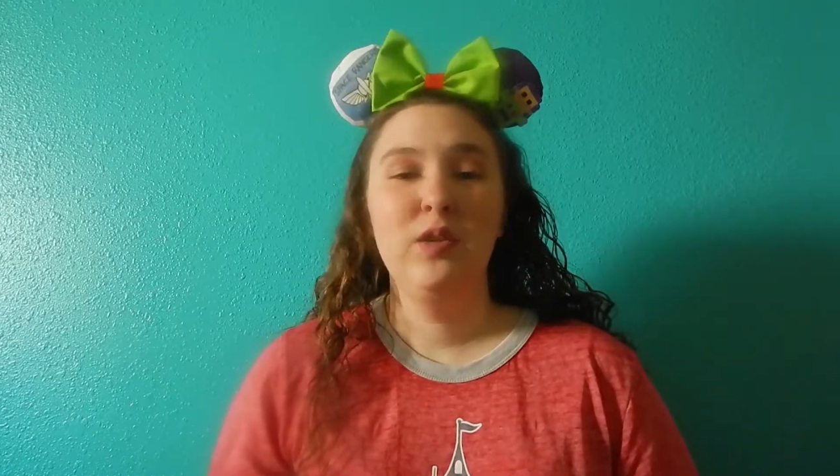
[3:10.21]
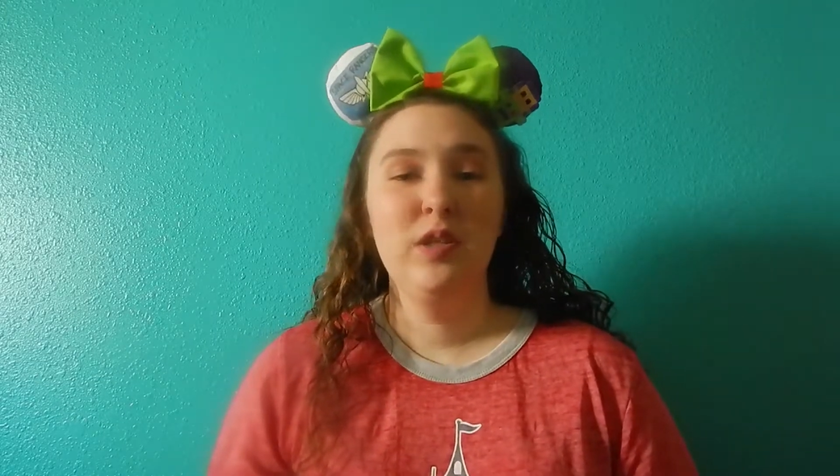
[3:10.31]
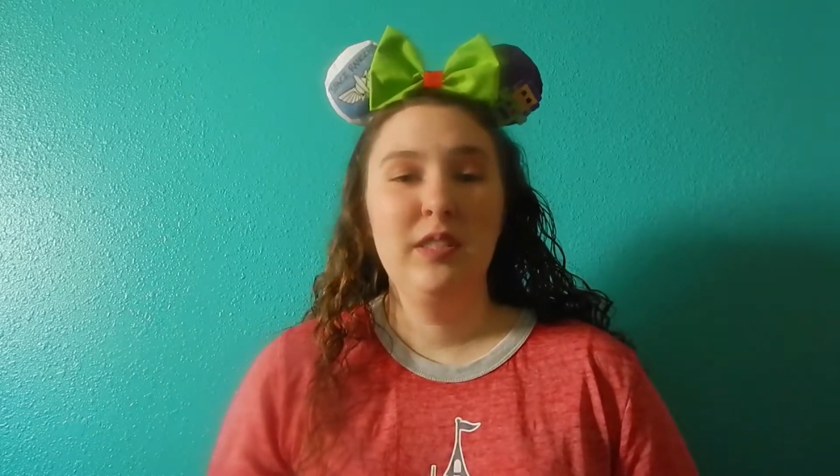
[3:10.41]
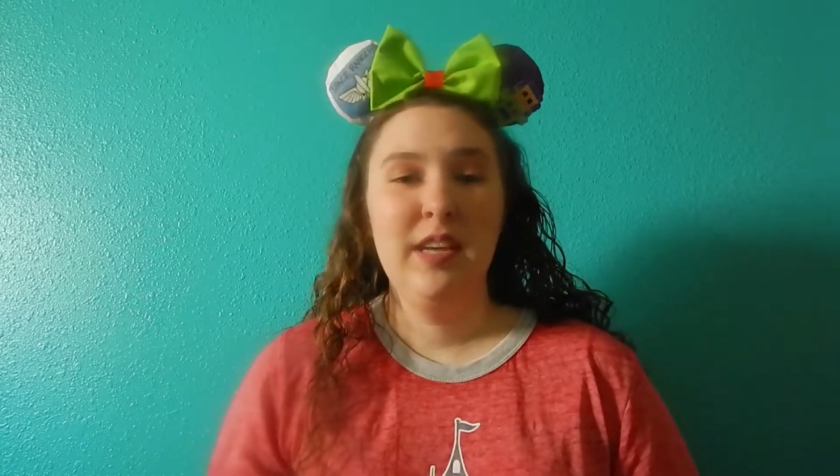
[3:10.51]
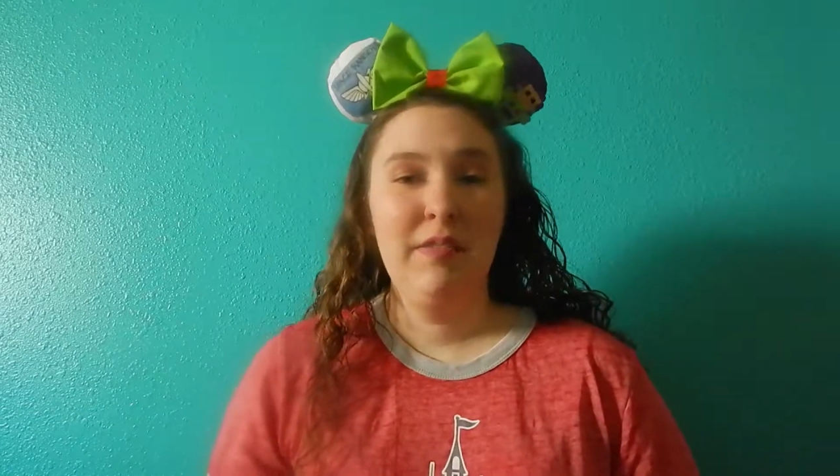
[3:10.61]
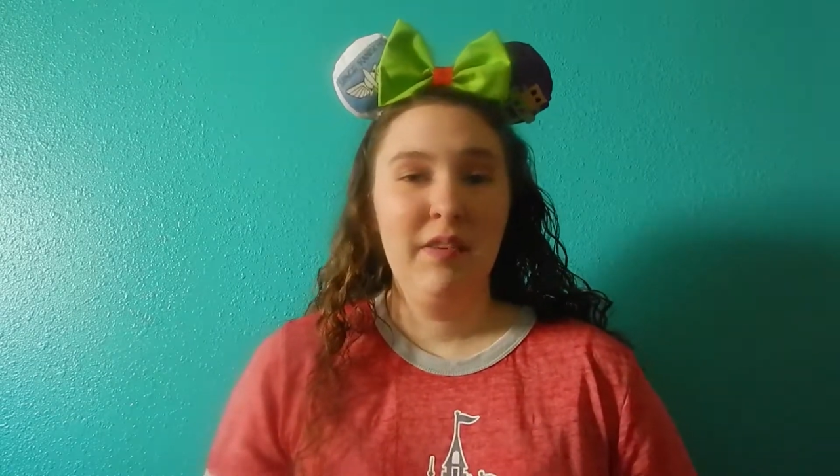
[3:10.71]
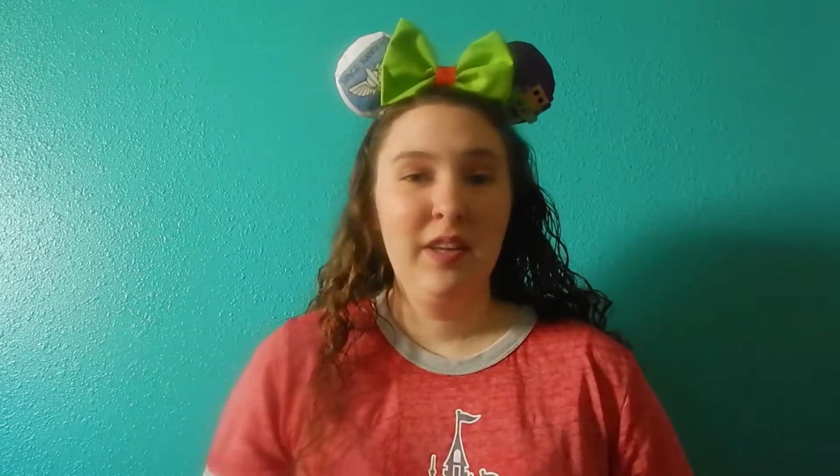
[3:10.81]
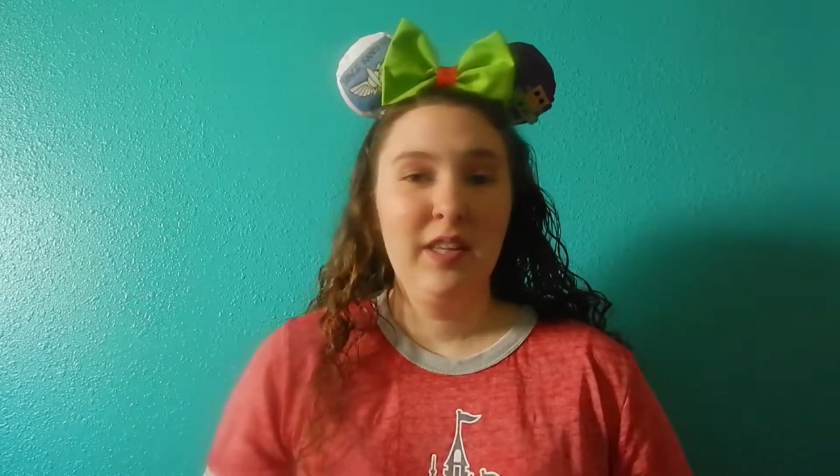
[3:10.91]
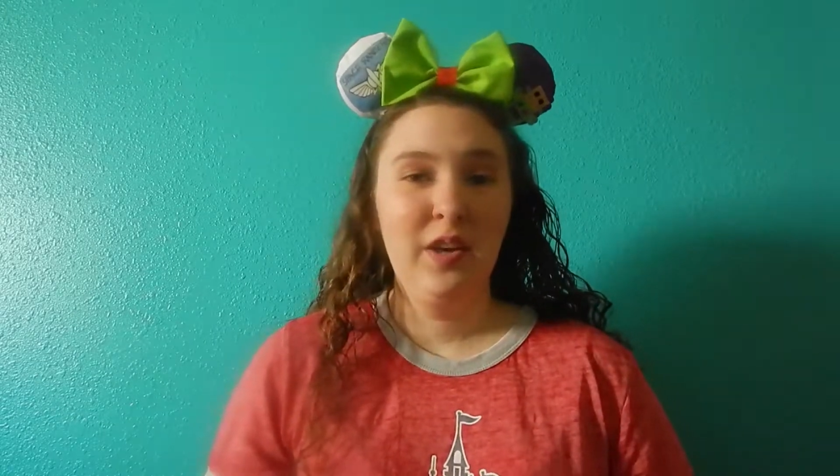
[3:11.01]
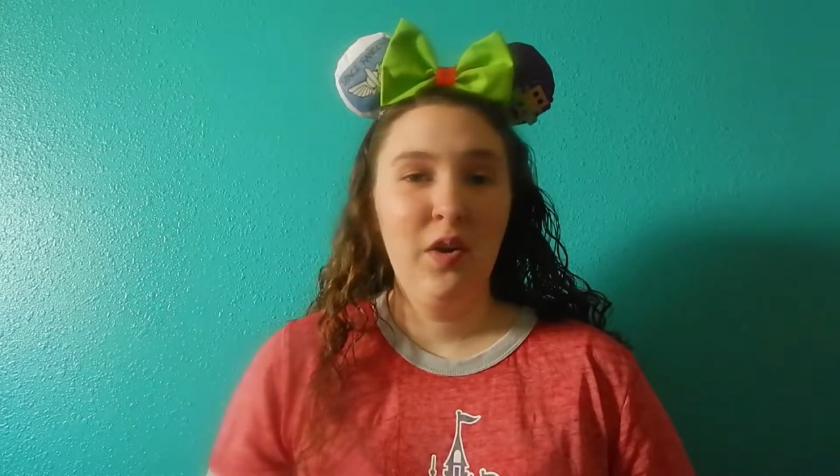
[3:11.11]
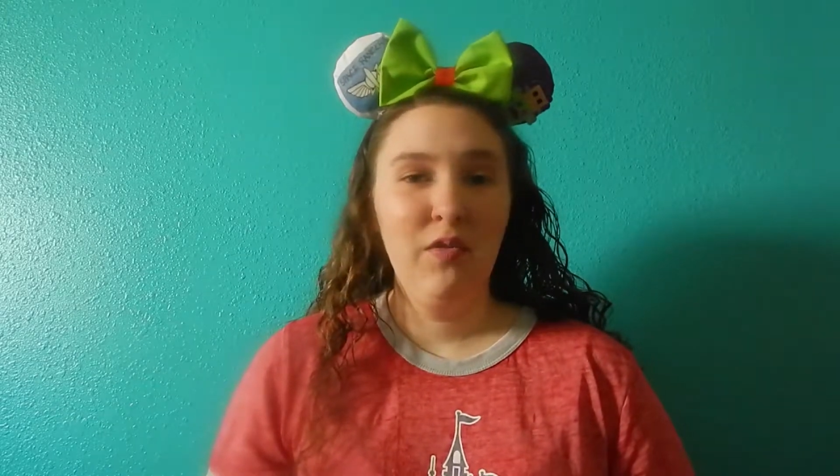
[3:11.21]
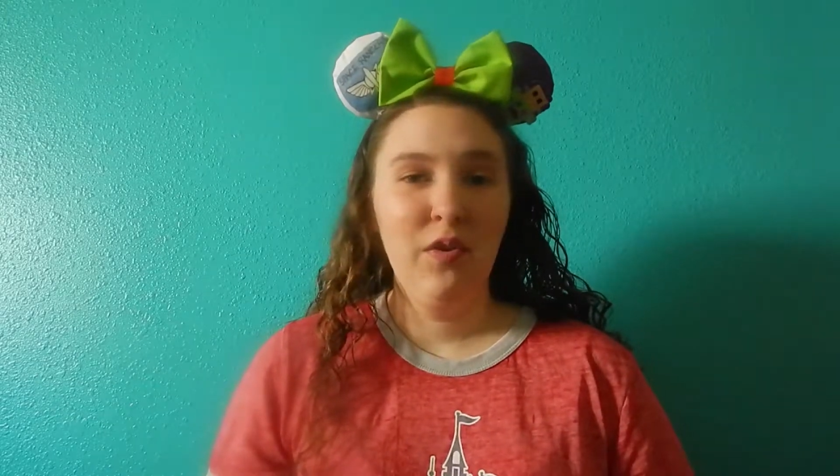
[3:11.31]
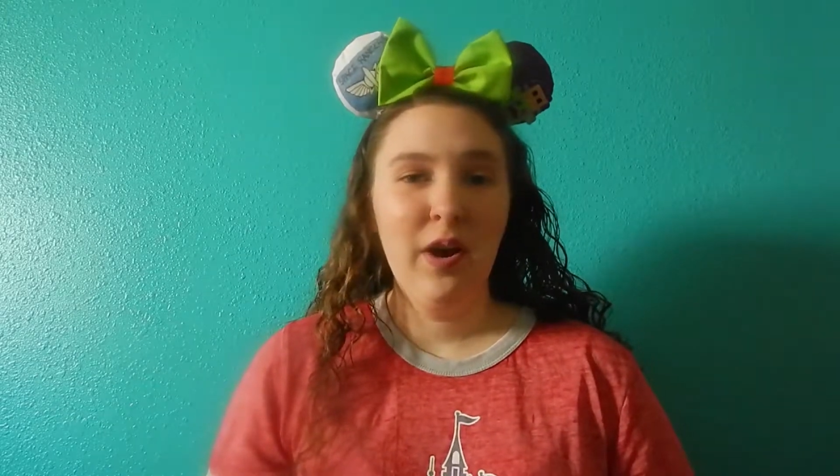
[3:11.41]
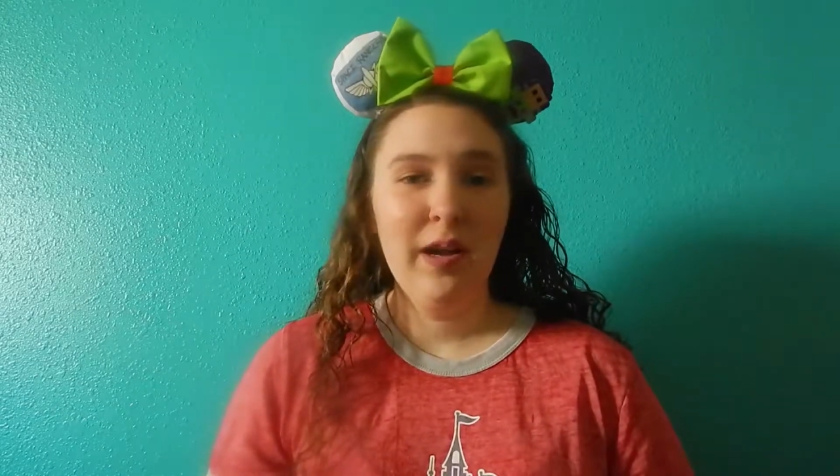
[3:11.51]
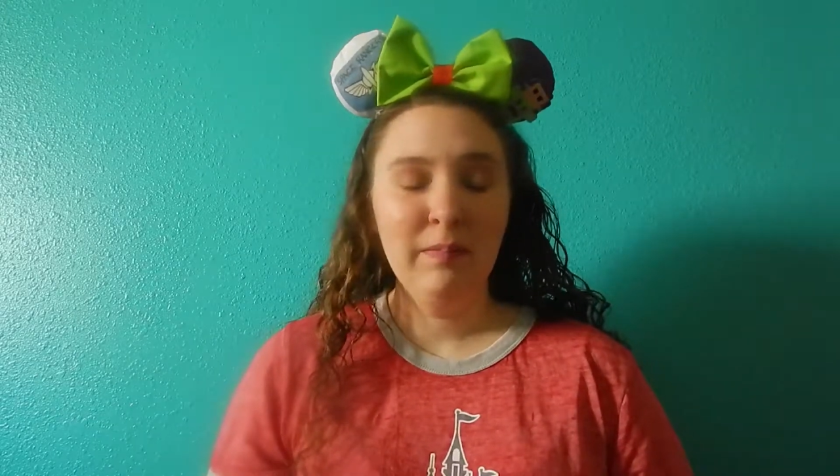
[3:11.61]
you should definitely go
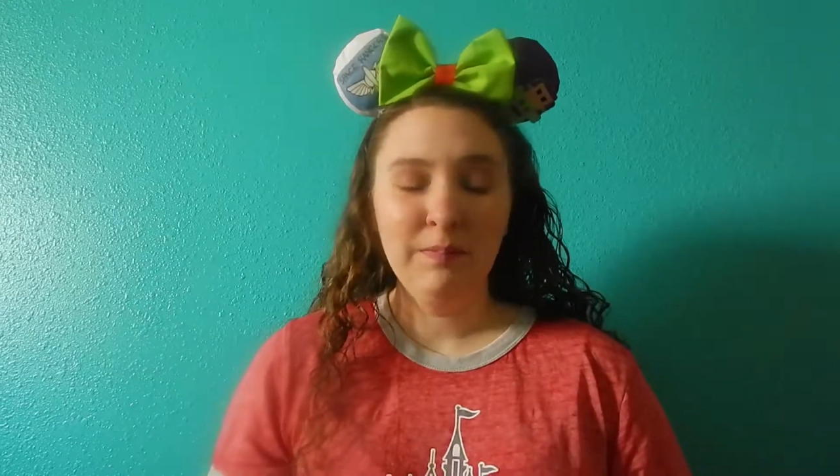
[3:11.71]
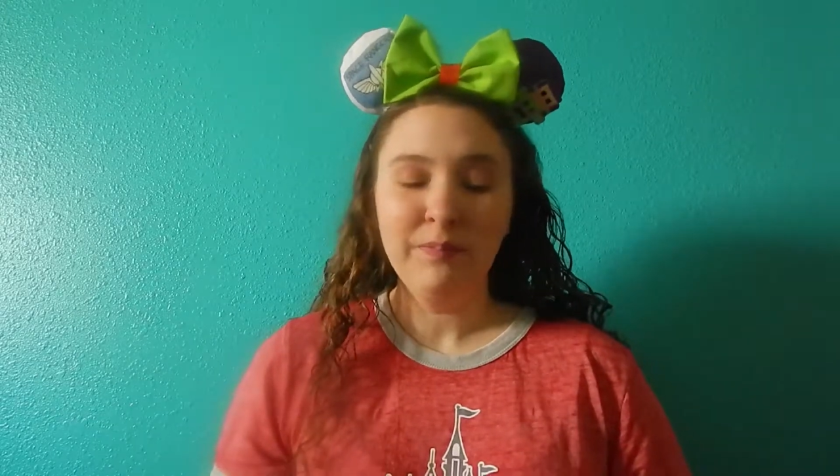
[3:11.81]
for it.